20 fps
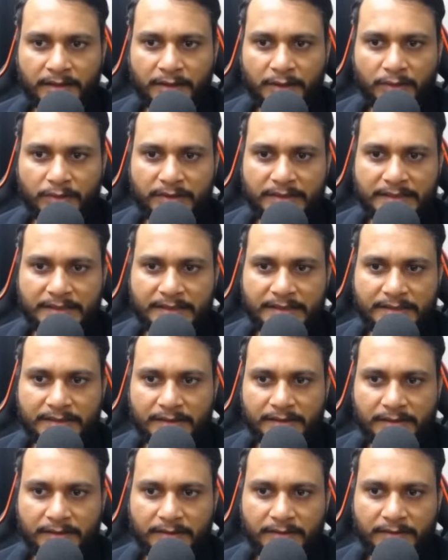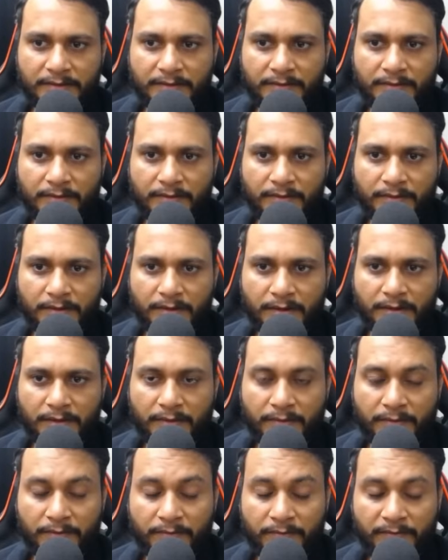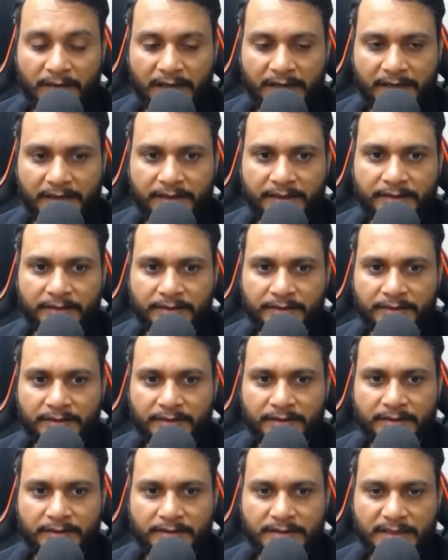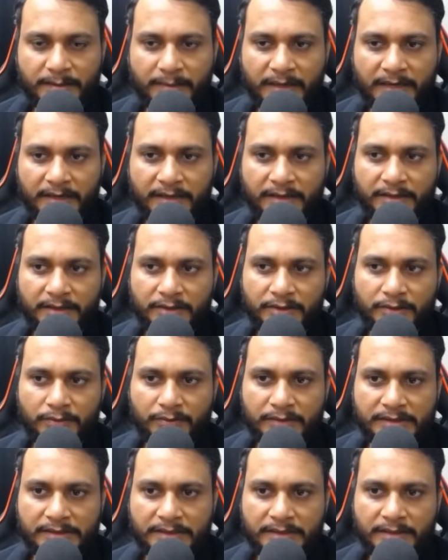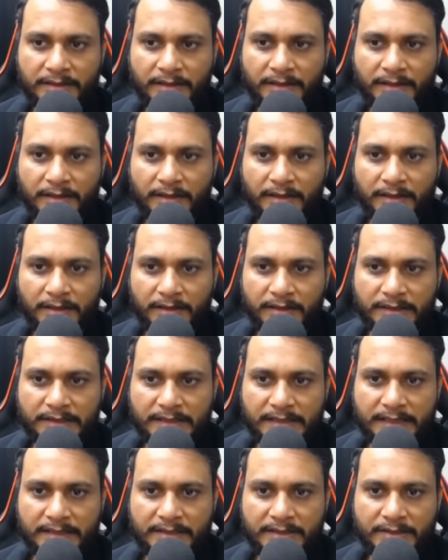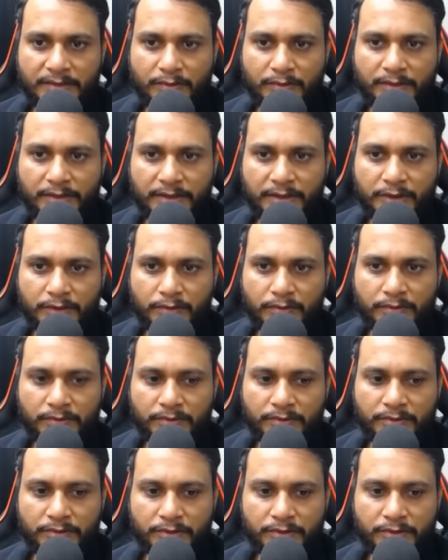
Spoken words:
Now is this a valid subarray? You will see the size is only 2.